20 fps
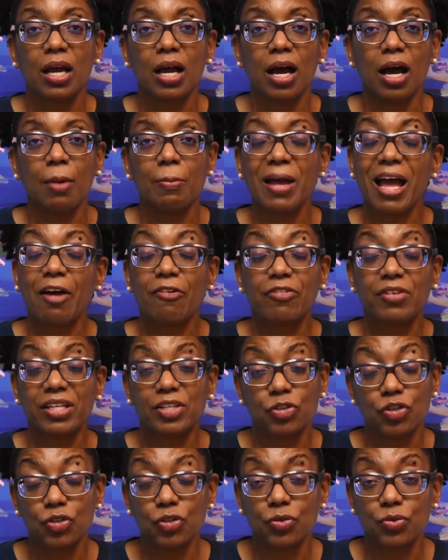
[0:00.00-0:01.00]
have
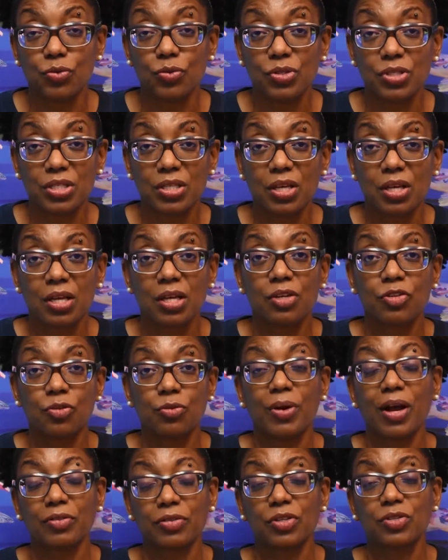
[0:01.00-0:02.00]
issues
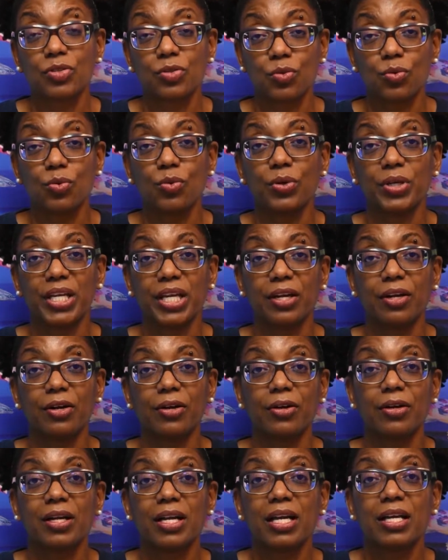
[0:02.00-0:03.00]
throughout the school
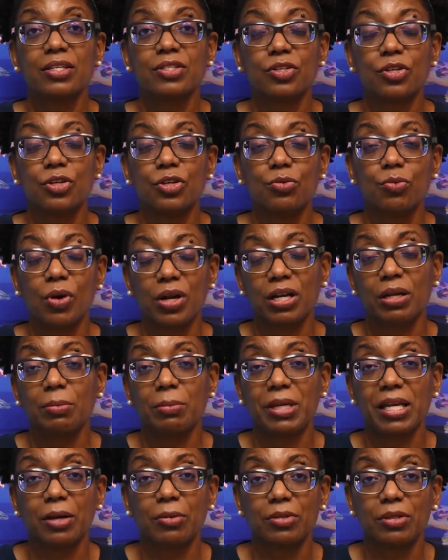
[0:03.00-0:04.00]
year. So you want to
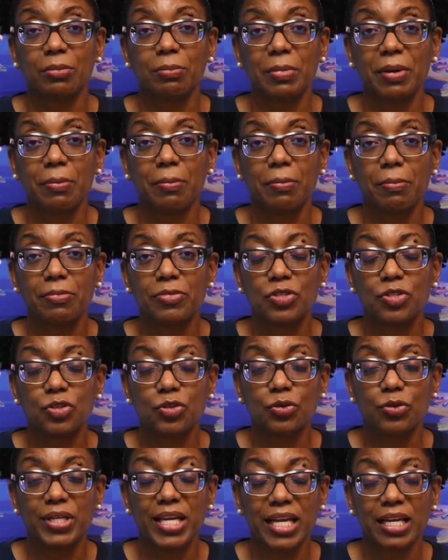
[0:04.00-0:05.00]
be able
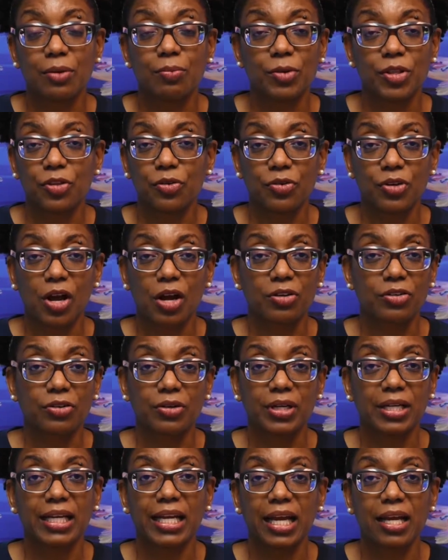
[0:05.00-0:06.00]
to get in with your
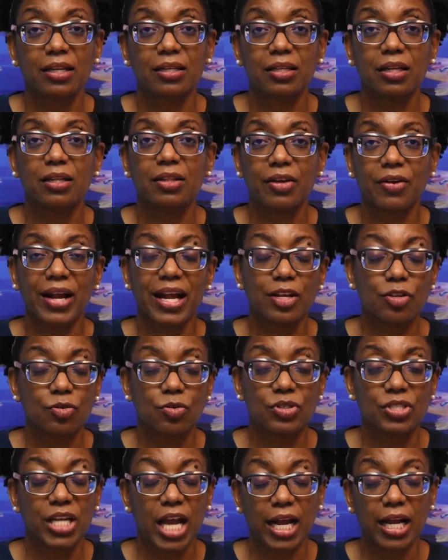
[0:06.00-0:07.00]
doctor and get their
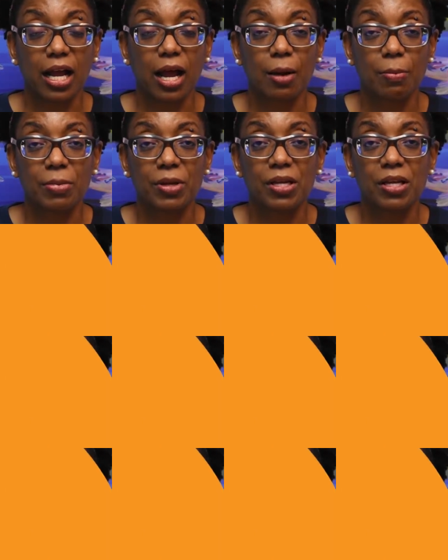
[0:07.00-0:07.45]
annual checkup.